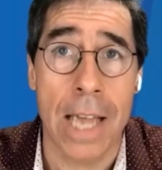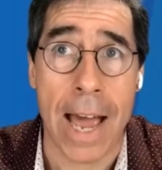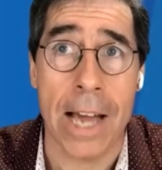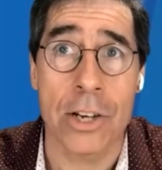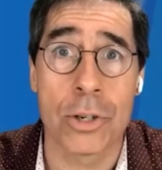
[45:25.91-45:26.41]

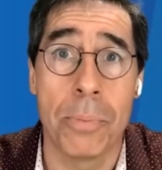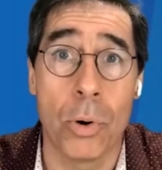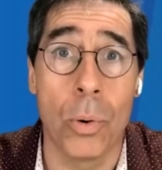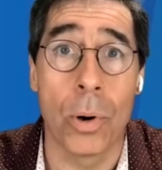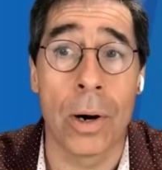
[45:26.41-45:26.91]

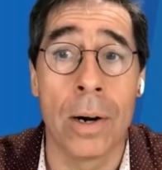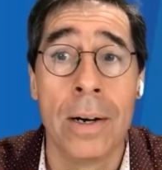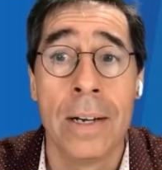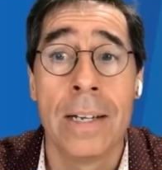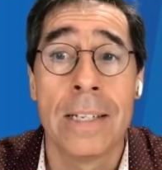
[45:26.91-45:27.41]
cash-poor
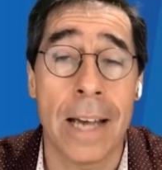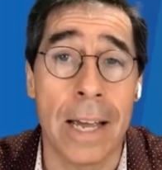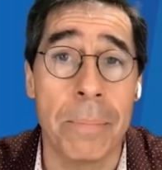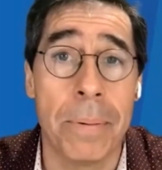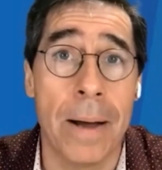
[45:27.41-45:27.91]

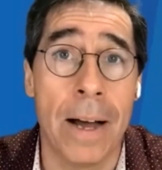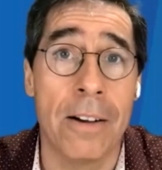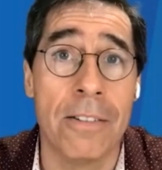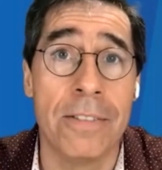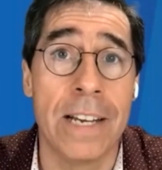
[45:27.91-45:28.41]
type
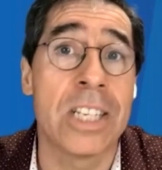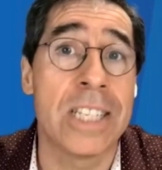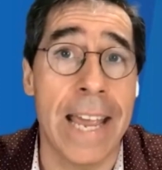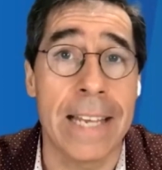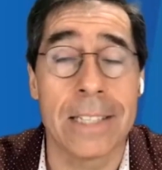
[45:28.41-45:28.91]
of
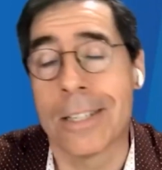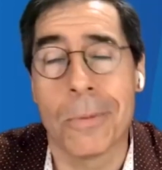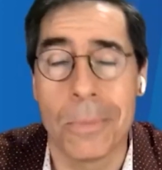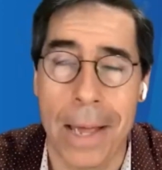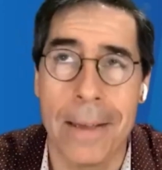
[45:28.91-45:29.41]
estates.